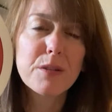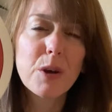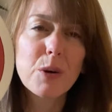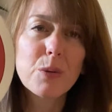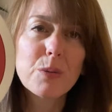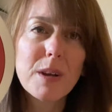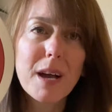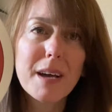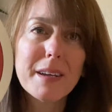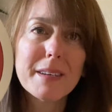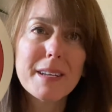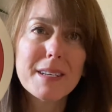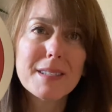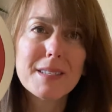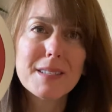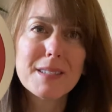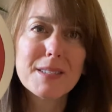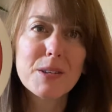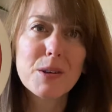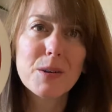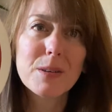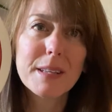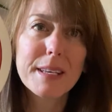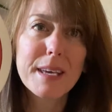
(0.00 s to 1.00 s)
though not
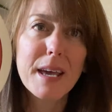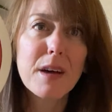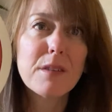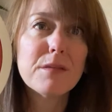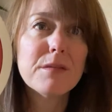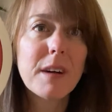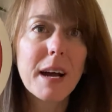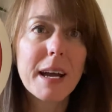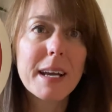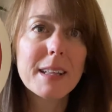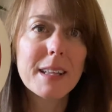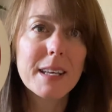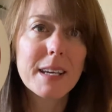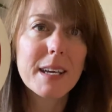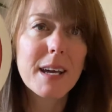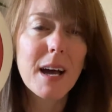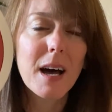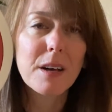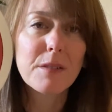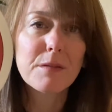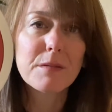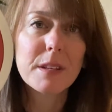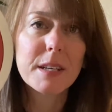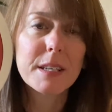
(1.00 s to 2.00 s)
necessarily a violent
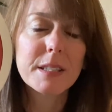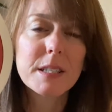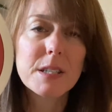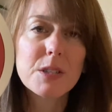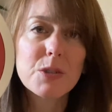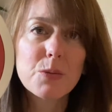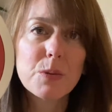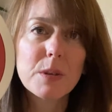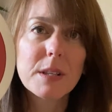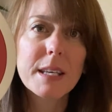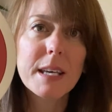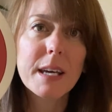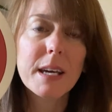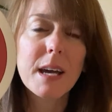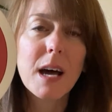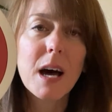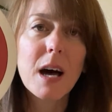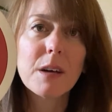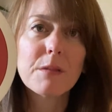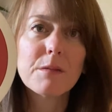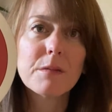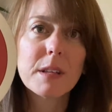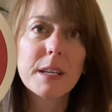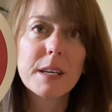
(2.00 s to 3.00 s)
conflict. It's really a
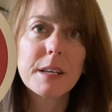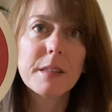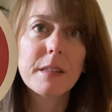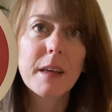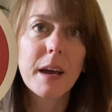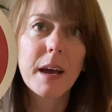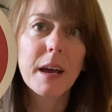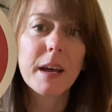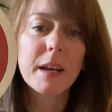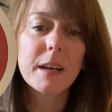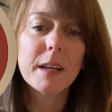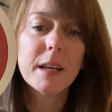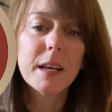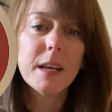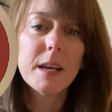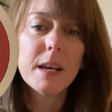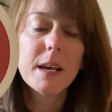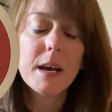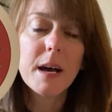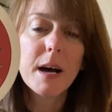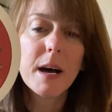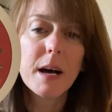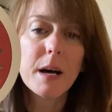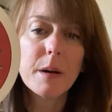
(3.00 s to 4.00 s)
conflict that
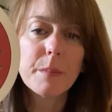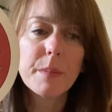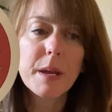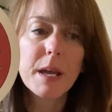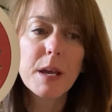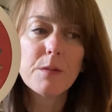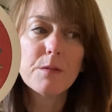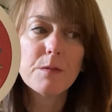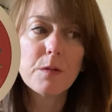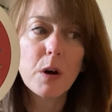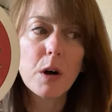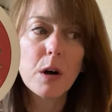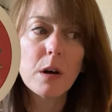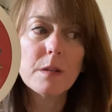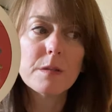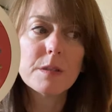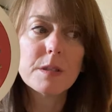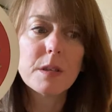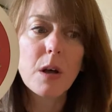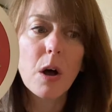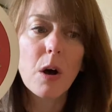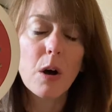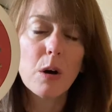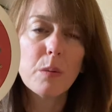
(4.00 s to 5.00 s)

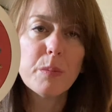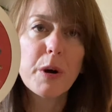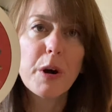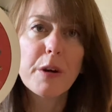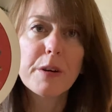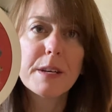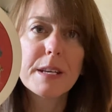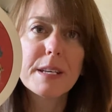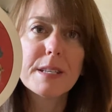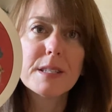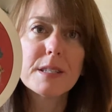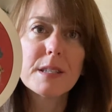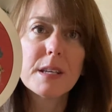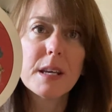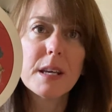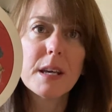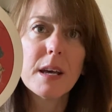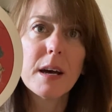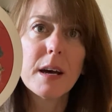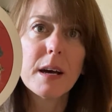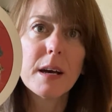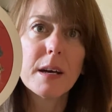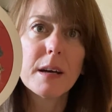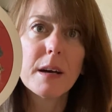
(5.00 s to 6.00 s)
involves all parties
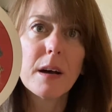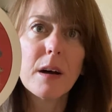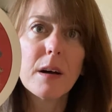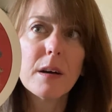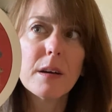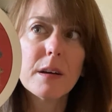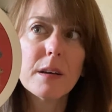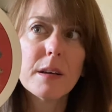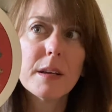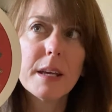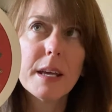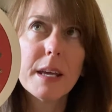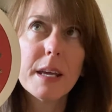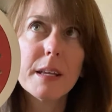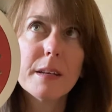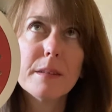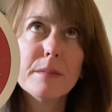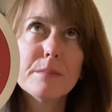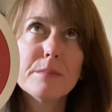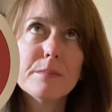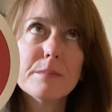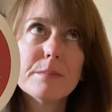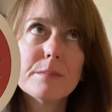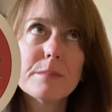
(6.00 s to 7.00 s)

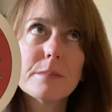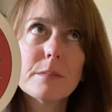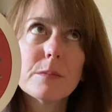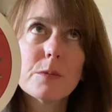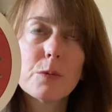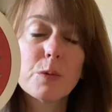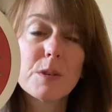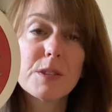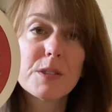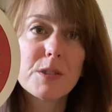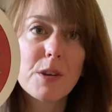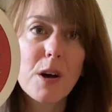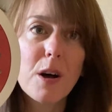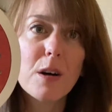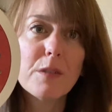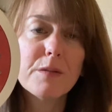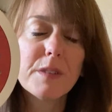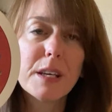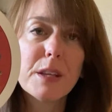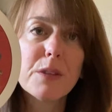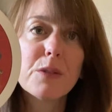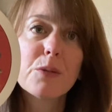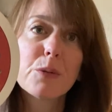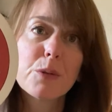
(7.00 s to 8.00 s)
in
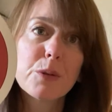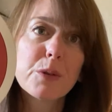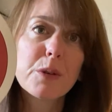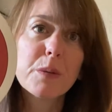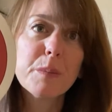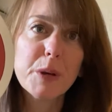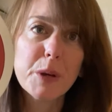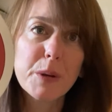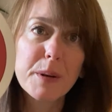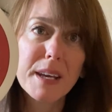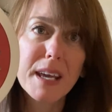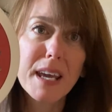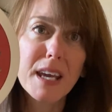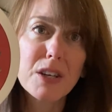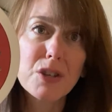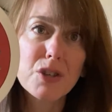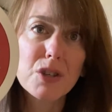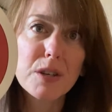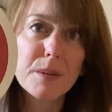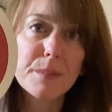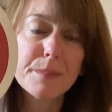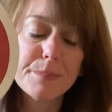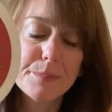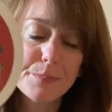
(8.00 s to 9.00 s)
resolving through
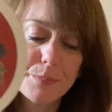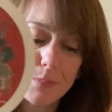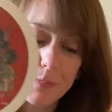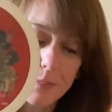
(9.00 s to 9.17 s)
communication.